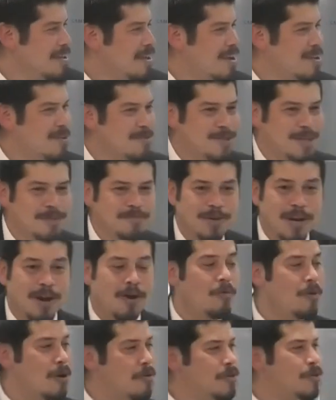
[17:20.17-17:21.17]
you
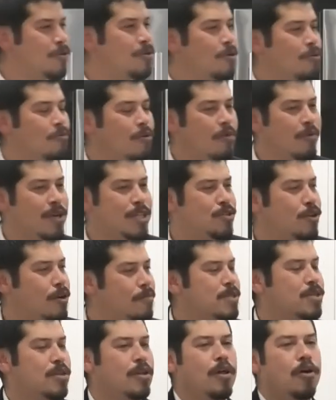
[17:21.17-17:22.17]
know, what do we do? We, we took
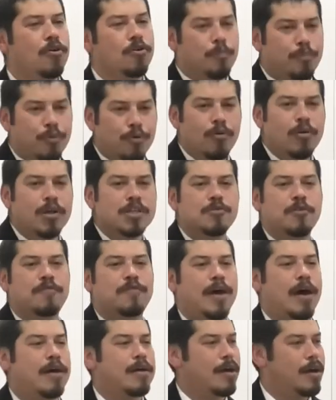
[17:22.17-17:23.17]
them to the local pools, we
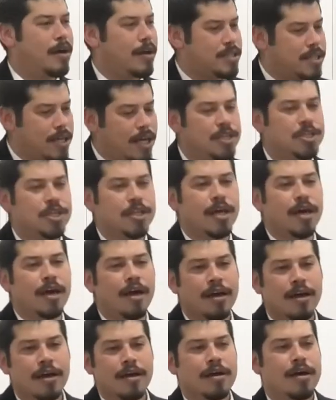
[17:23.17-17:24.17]
found a teacher
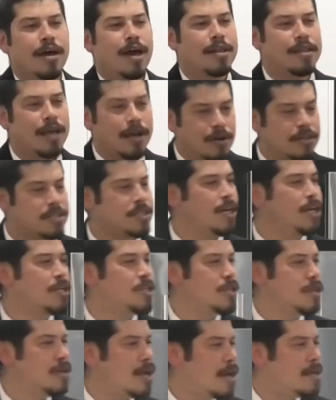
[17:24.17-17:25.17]
there, and they got
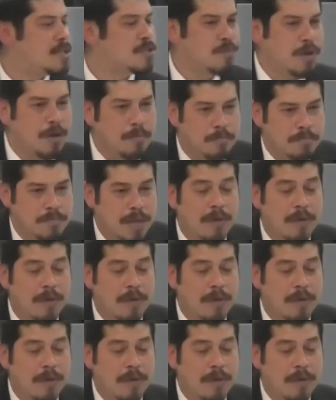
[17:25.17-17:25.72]
teaching how to swim.